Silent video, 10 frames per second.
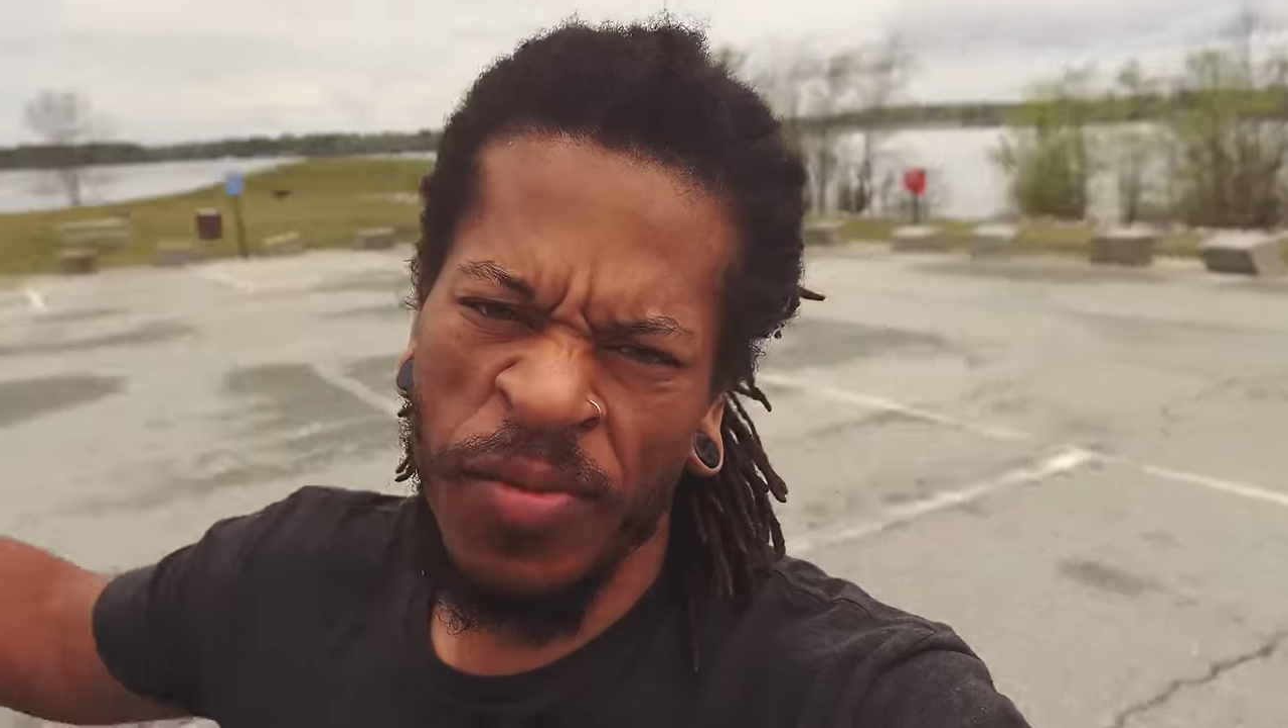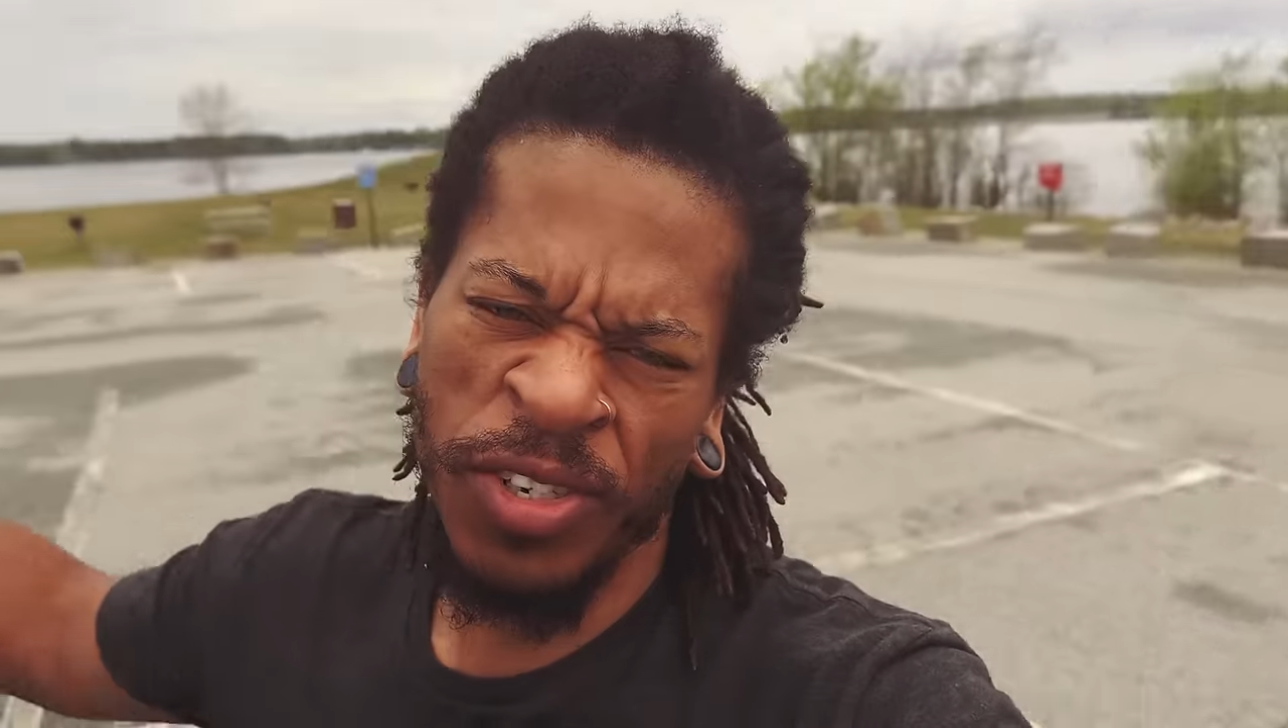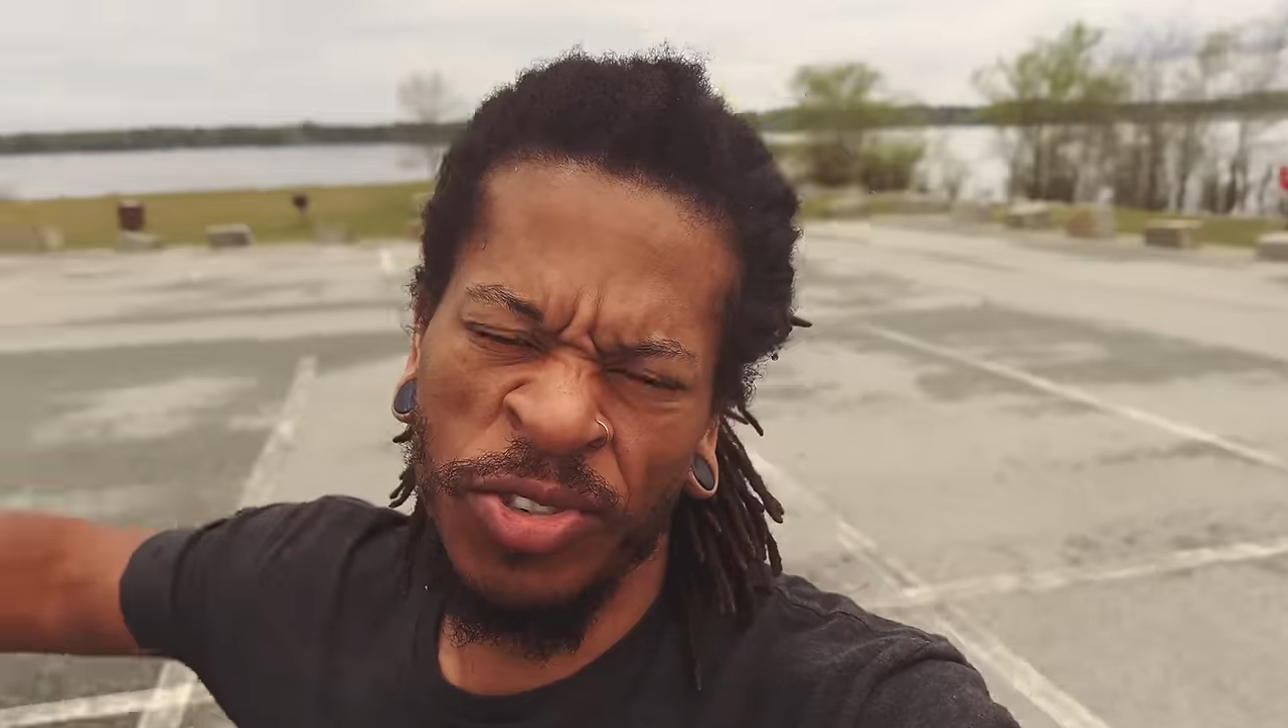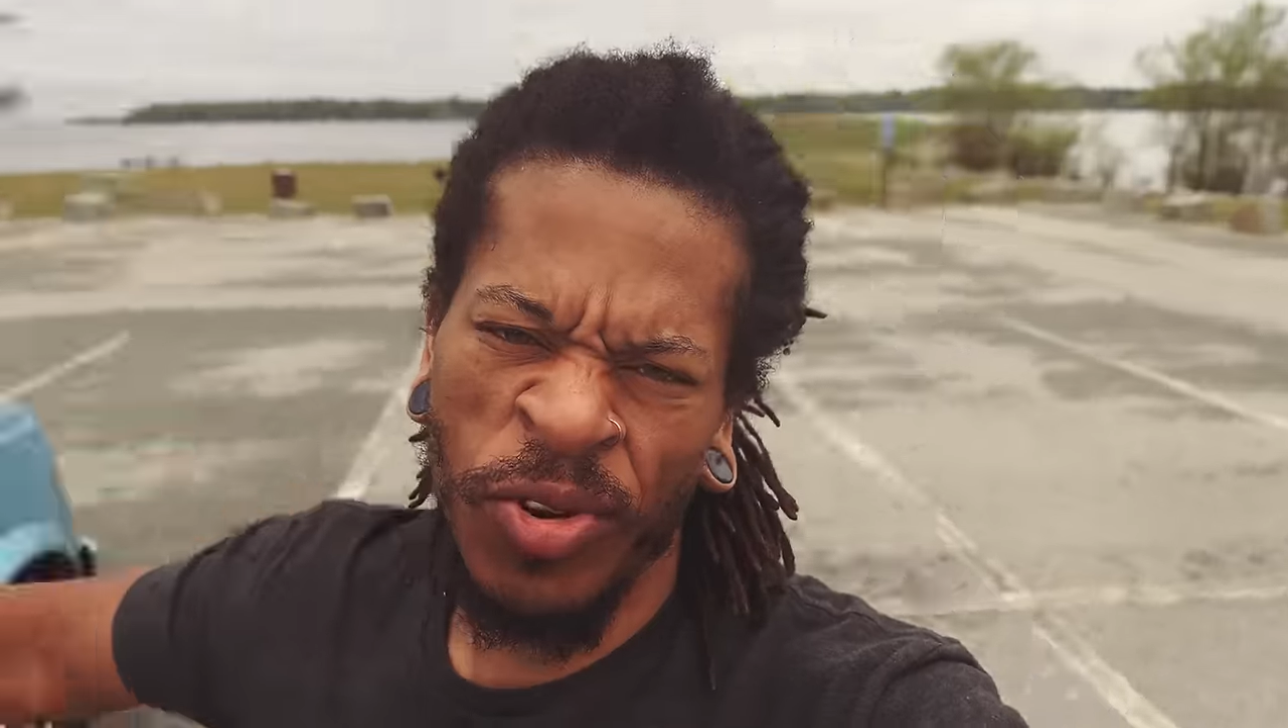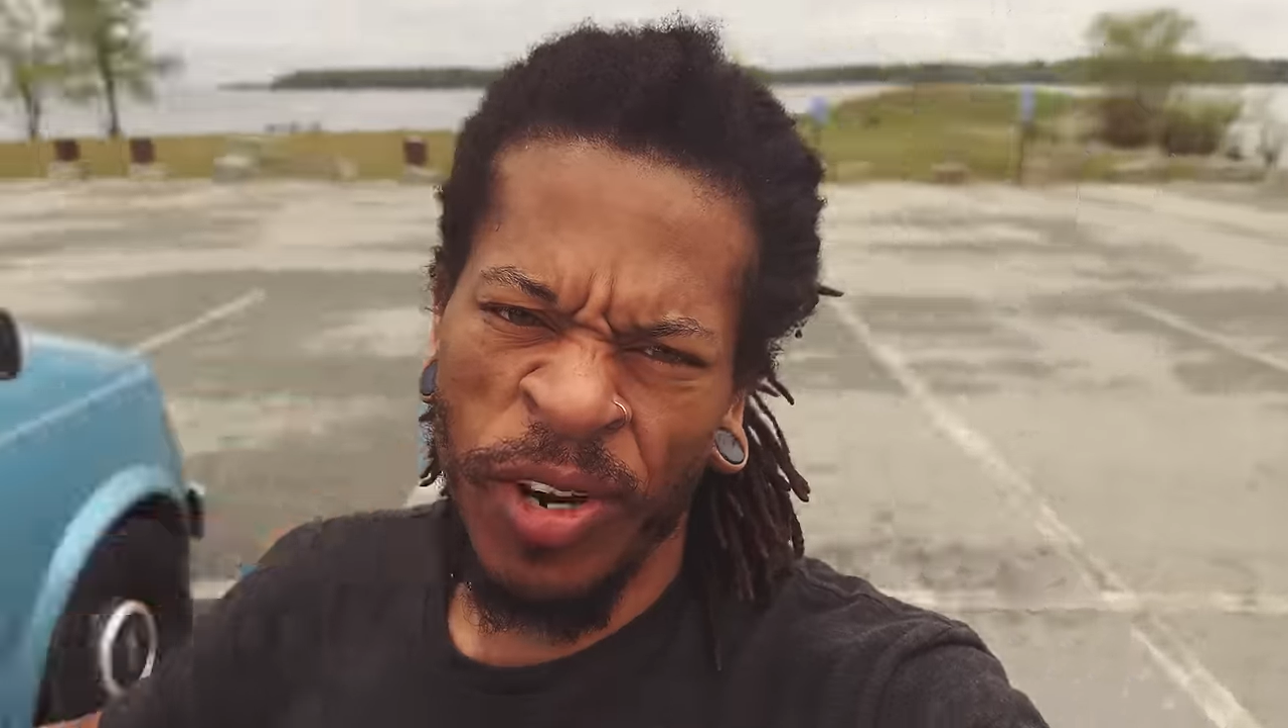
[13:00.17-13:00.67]

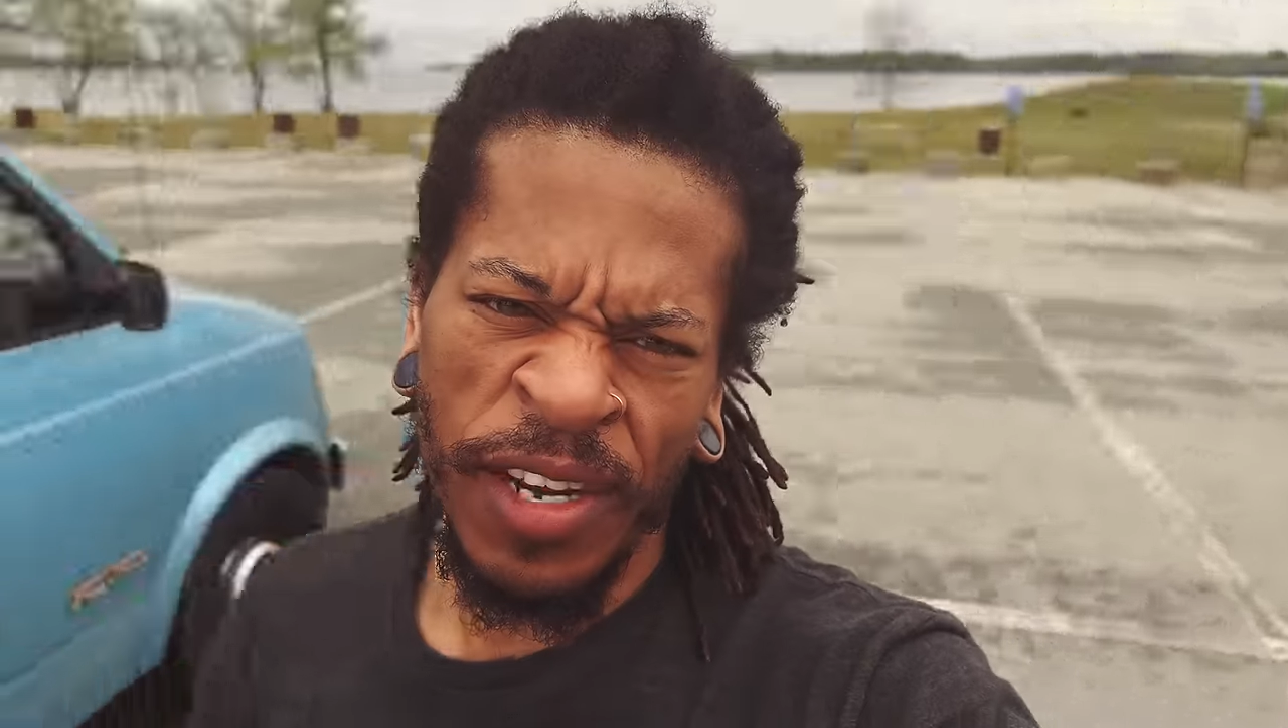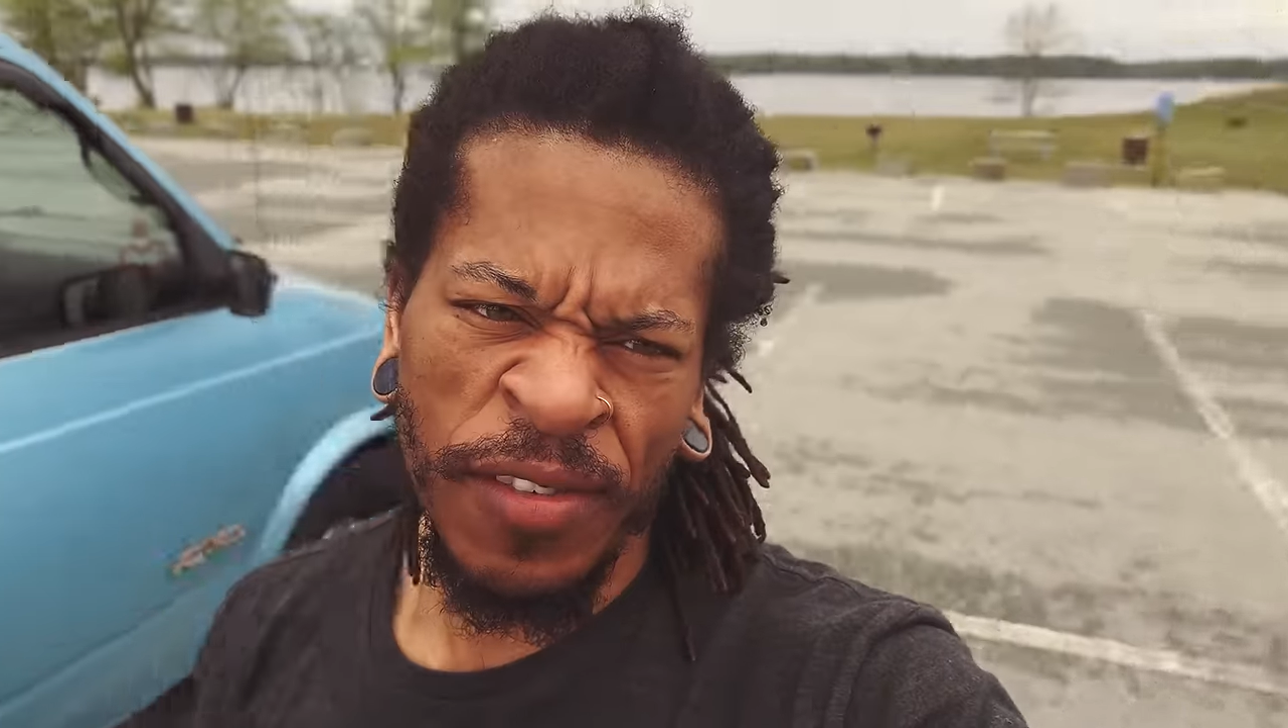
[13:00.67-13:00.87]
majority